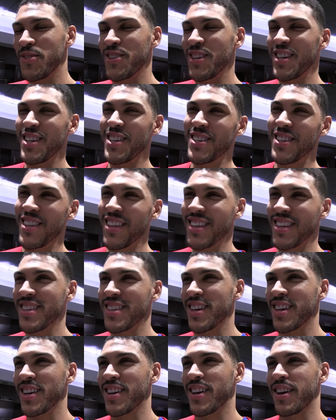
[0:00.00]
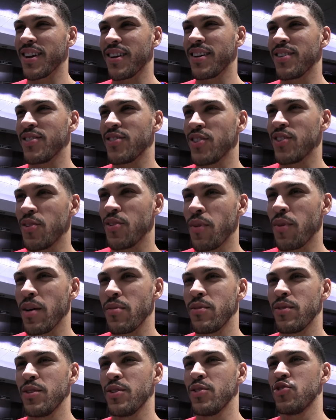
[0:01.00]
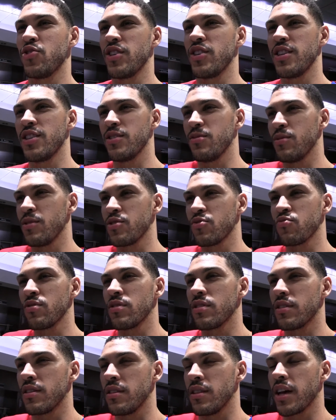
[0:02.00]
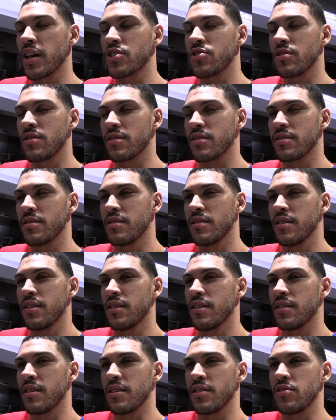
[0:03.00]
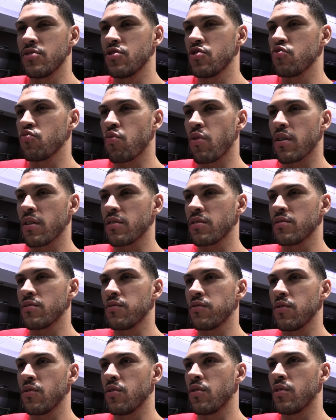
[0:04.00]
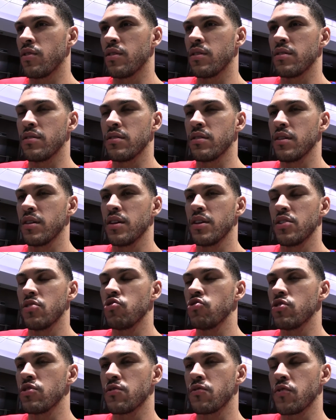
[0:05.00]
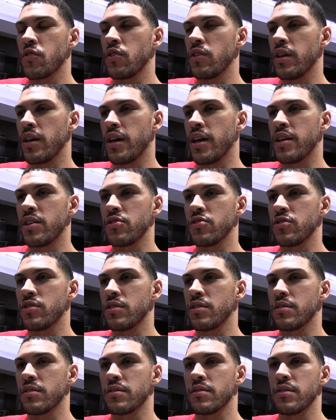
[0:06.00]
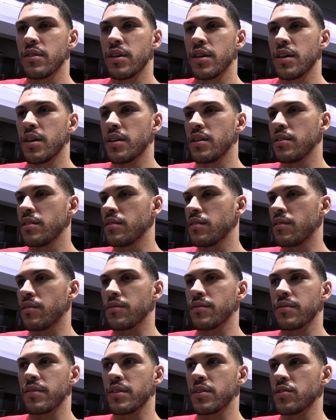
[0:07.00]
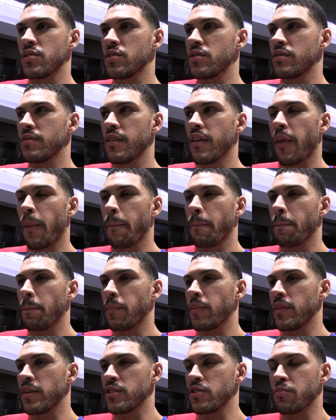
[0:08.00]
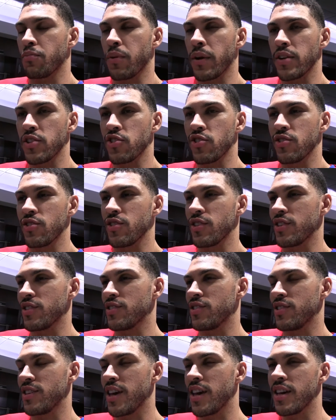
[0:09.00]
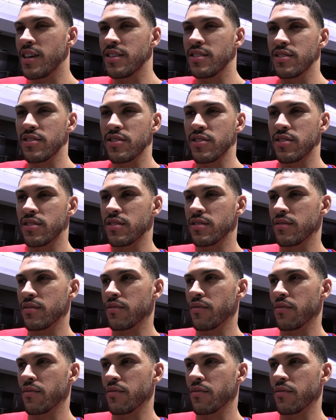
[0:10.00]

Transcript: Say, it's like, I don't know, it might be a little cheesy, but it's really electric. Like, you just walk on the floor, and you just feel the energy. You know, there's pressure, it's tense,